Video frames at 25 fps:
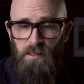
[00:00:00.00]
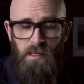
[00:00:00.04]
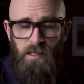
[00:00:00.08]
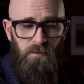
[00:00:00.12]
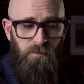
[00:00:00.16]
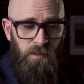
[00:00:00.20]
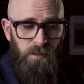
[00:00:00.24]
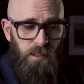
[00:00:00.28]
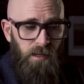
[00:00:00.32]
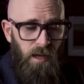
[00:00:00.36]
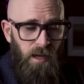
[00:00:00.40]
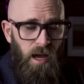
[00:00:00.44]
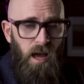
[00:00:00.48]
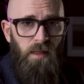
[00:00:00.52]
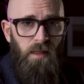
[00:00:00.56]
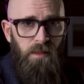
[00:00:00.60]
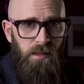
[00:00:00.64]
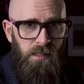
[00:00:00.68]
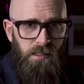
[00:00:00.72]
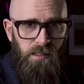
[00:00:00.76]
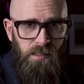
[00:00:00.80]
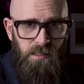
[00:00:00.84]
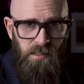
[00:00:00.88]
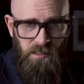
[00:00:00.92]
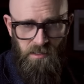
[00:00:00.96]
even
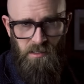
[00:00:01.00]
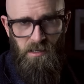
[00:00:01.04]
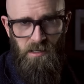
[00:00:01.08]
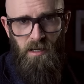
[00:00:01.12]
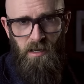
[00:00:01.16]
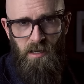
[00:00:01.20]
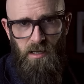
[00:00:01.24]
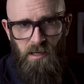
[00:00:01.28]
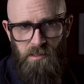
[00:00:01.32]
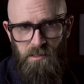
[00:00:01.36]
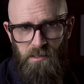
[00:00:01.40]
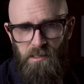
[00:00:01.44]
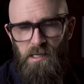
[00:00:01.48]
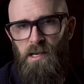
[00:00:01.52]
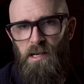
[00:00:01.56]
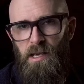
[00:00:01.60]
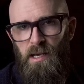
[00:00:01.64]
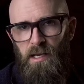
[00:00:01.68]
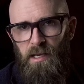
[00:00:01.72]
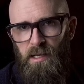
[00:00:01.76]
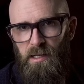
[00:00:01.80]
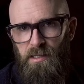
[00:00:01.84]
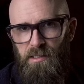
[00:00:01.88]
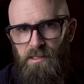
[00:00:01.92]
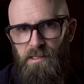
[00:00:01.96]
other stars
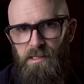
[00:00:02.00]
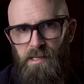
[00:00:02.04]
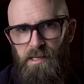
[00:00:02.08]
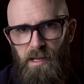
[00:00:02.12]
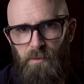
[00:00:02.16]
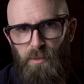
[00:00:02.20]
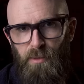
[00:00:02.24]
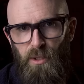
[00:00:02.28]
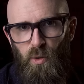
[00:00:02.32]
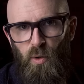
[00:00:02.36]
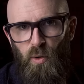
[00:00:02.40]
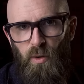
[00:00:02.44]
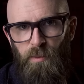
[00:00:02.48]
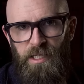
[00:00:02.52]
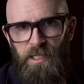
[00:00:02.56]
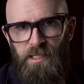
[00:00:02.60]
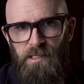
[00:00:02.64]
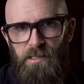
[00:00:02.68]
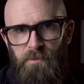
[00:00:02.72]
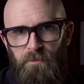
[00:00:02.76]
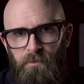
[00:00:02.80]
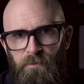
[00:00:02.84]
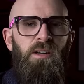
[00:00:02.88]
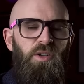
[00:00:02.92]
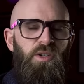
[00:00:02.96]
in stable orbit.